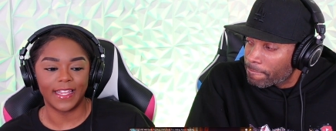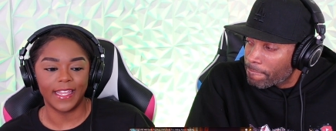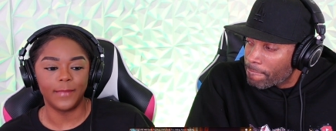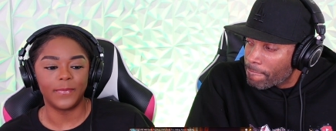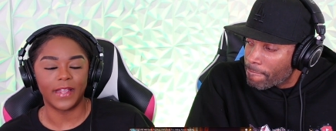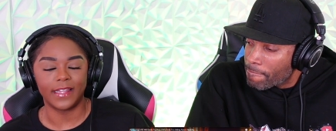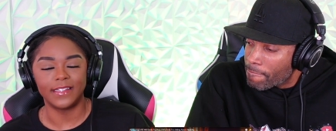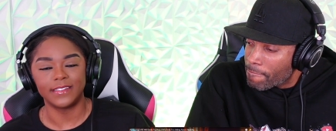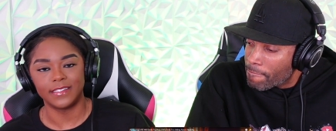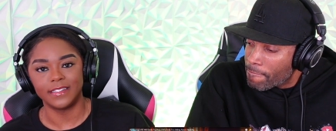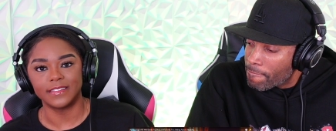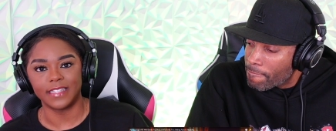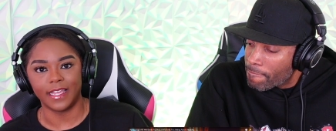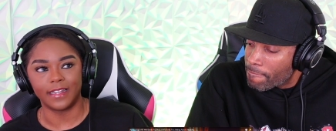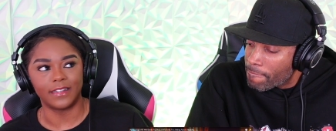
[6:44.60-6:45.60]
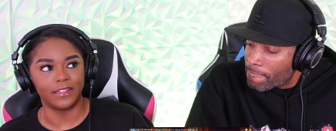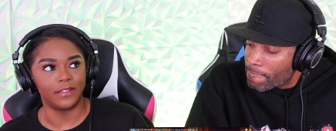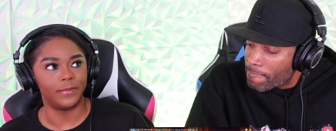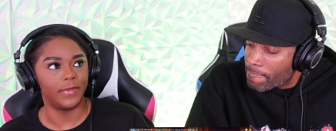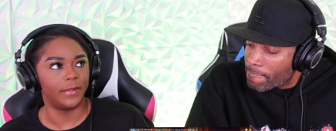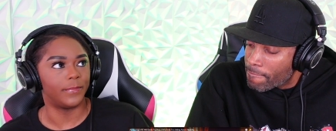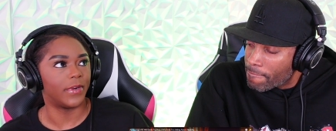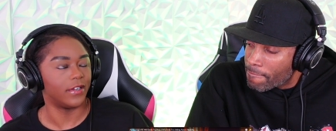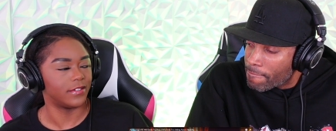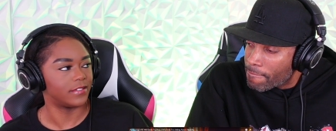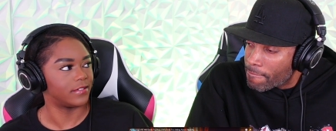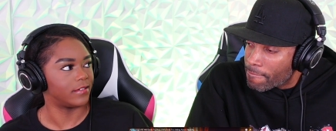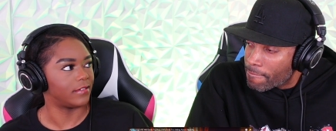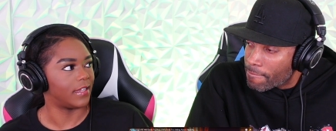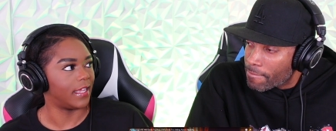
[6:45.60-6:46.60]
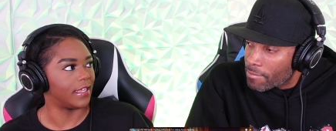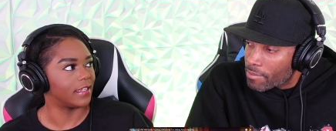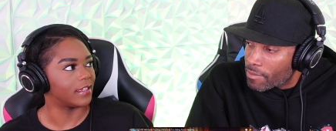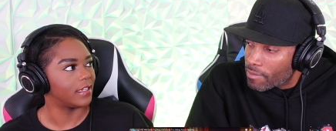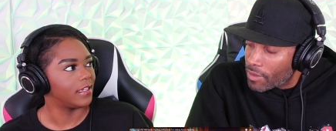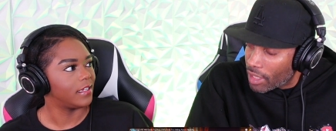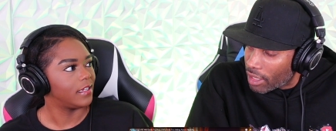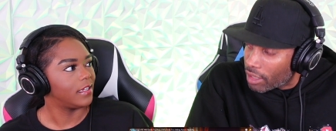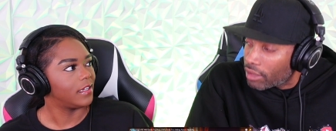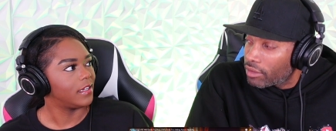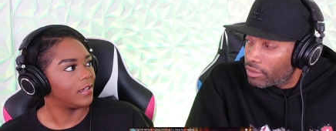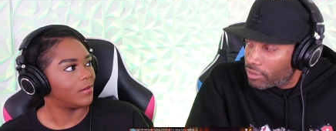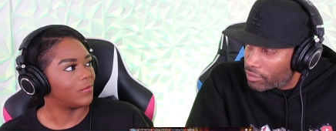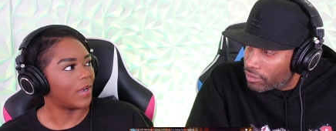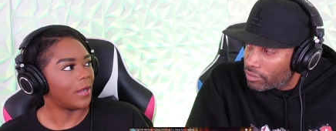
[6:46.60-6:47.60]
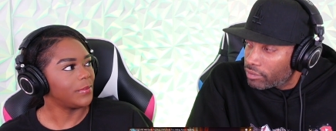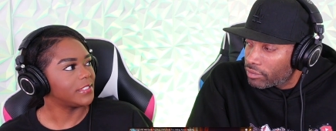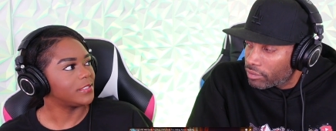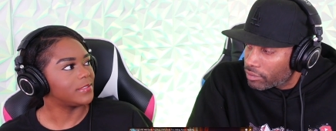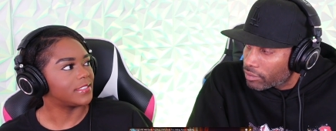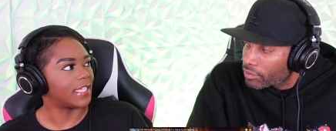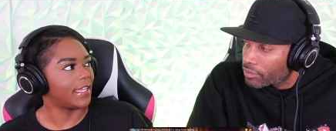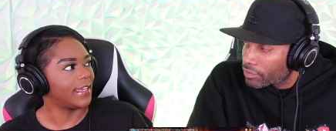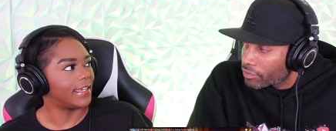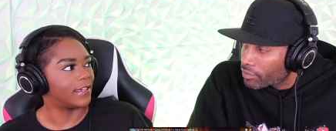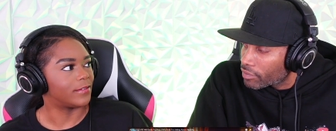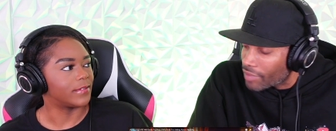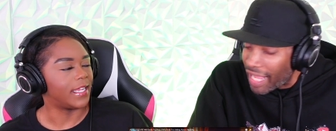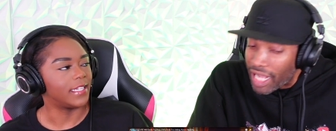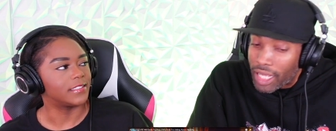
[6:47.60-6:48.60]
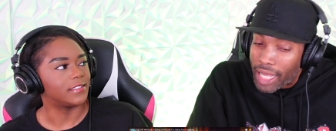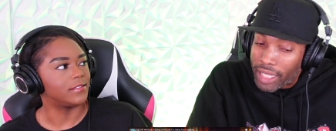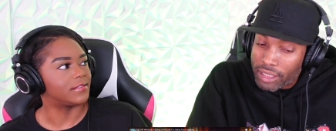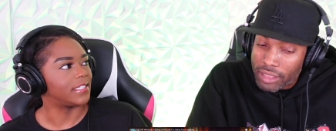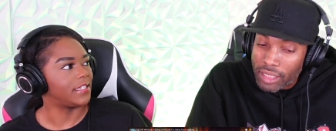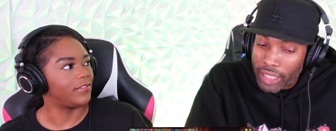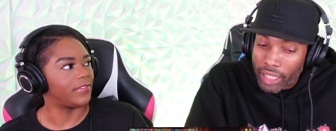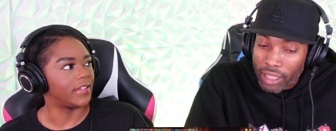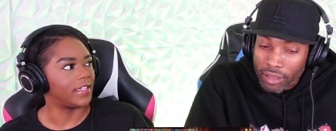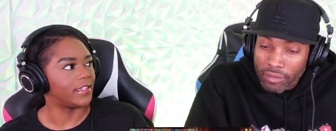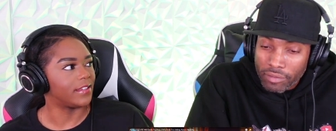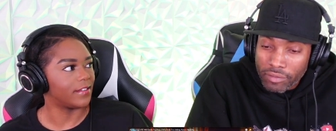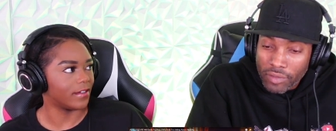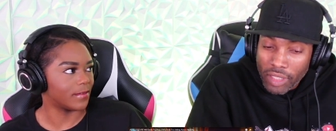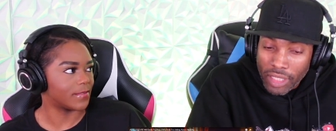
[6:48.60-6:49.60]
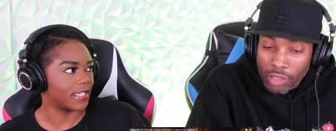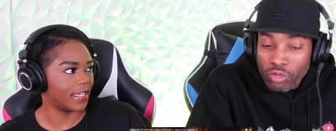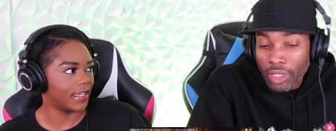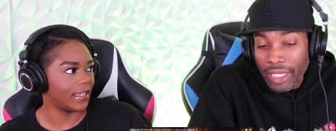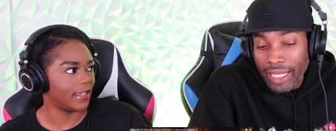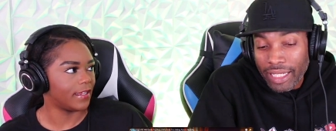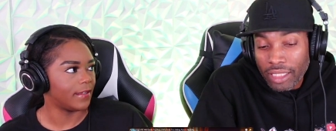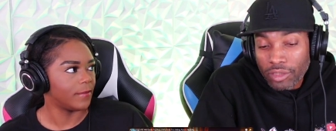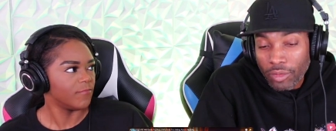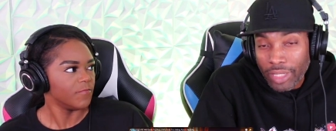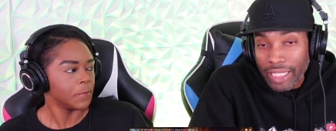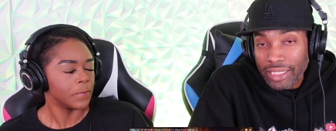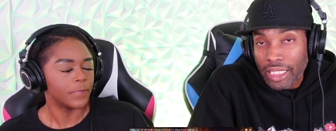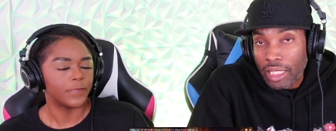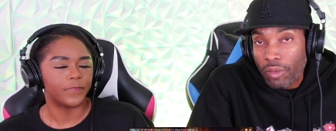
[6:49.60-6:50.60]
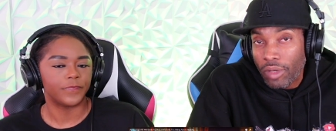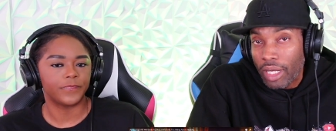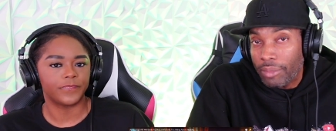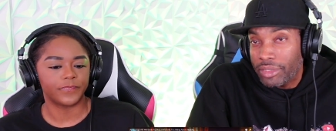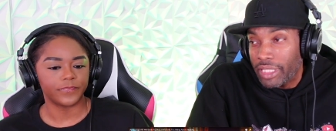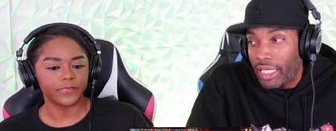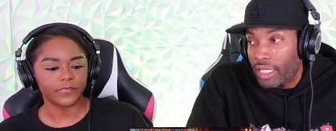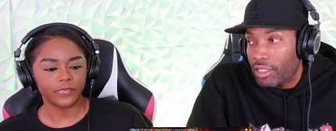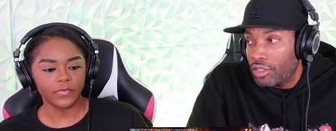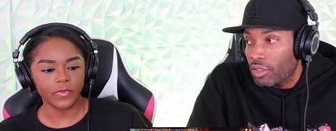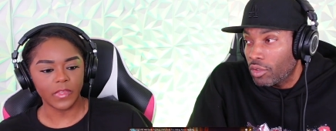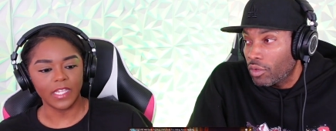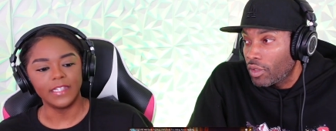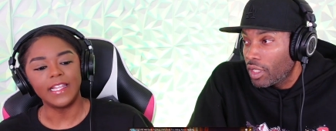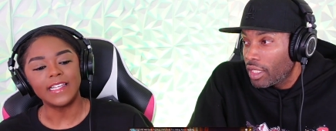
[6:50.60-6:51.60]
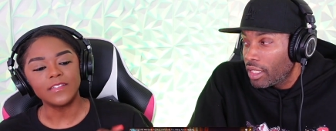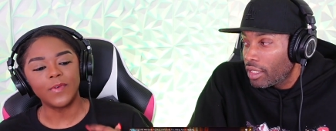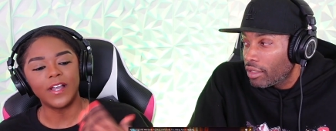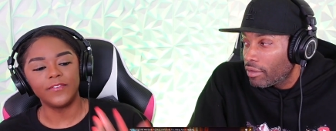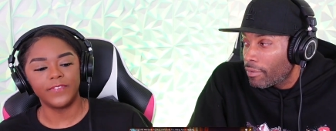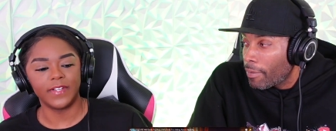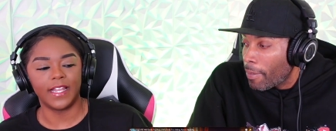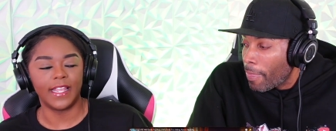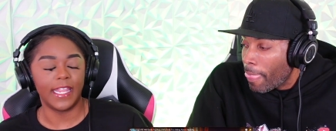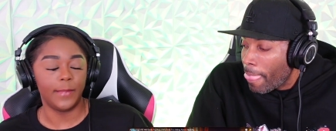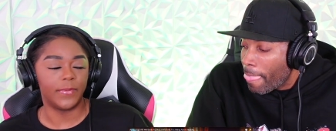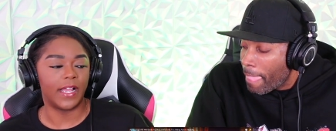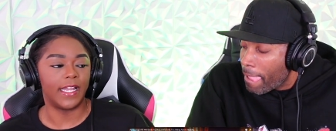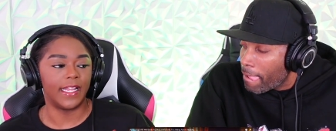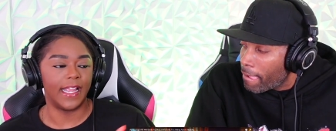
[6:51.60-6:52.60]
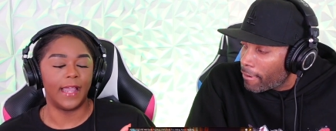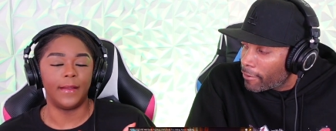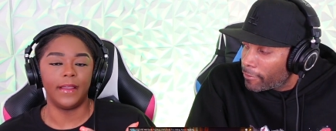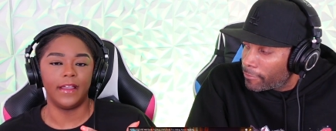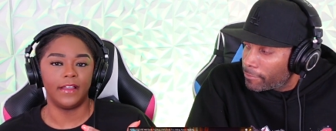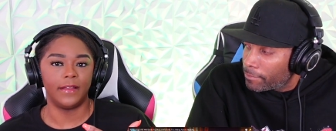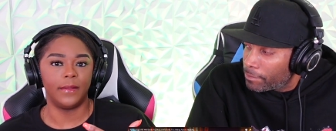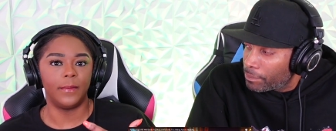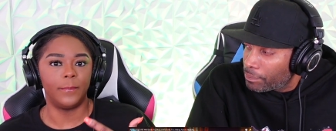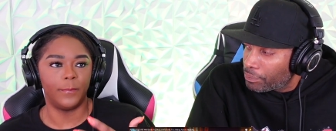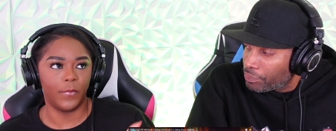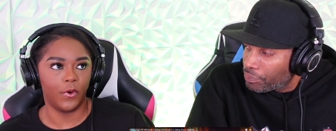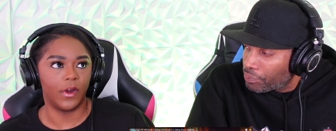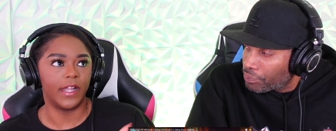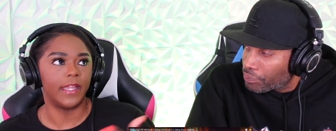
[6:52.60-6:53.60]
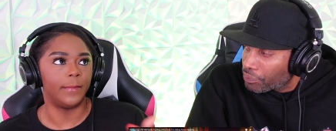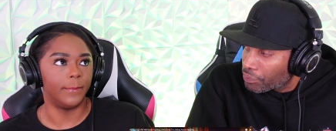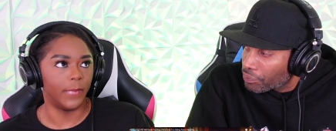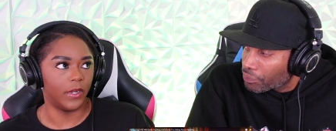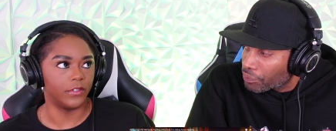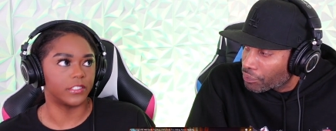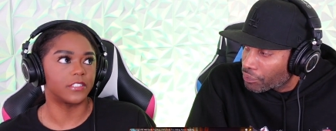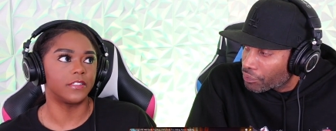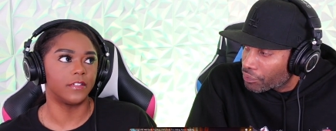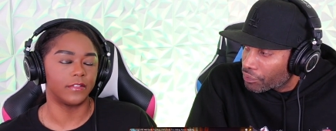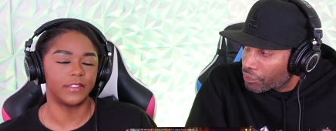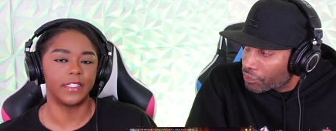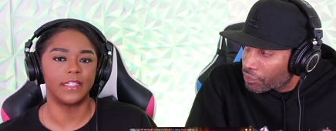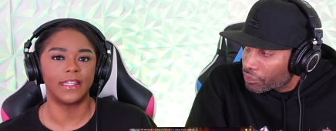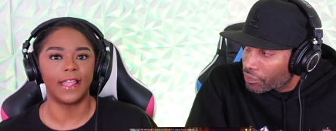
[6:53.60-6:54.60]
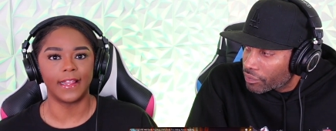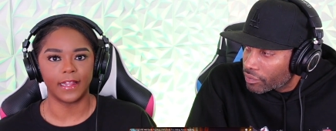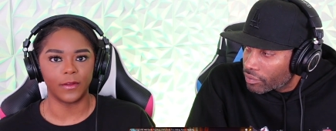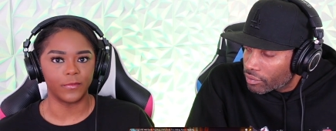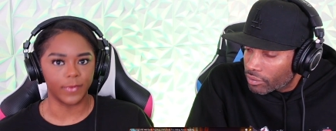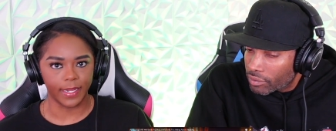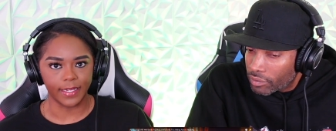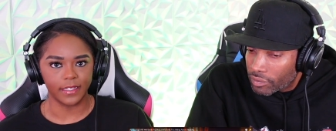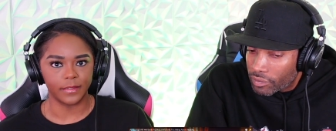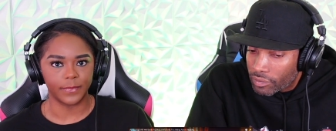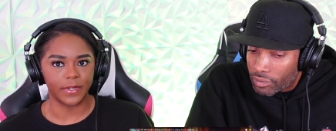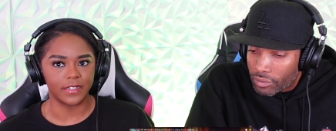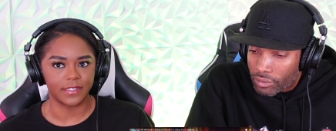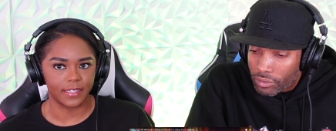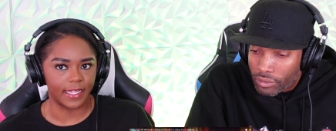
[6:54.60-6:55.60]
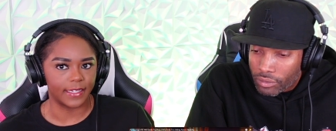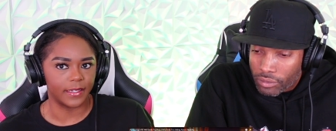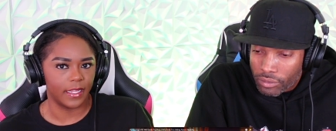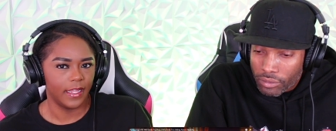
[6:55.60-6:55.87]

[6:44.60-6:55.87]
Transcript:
Speaker 1: he probably took that a little bit personal. Like yeah. Why would you say that on that? I, I can see that. You know what I'm that's saying? What, and that's what that's kind of
Speaker 2: what I'm saying too.
Speaker 1: That's why I feel like he probably got more emotional than like a regular person. Like